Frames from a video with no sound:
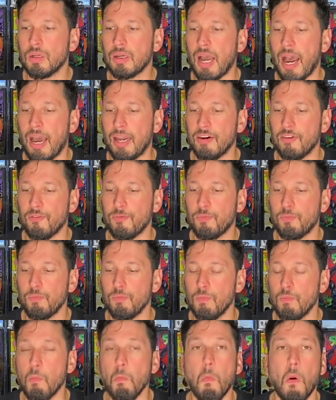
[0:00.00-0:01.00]
kind of
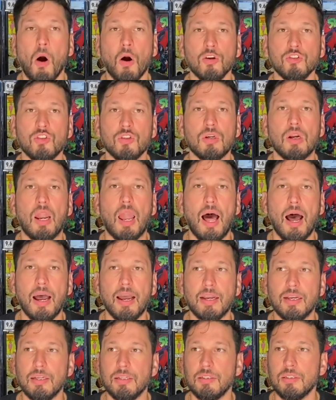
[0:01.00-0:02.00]

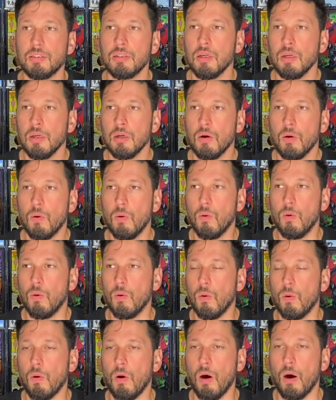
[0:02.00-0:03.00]
marginalize
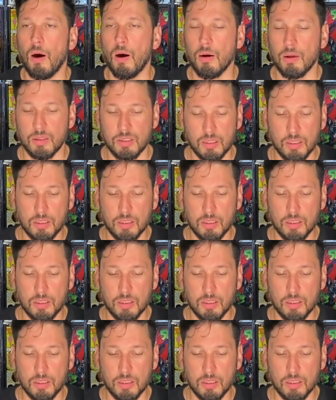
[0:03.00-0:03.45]
uh,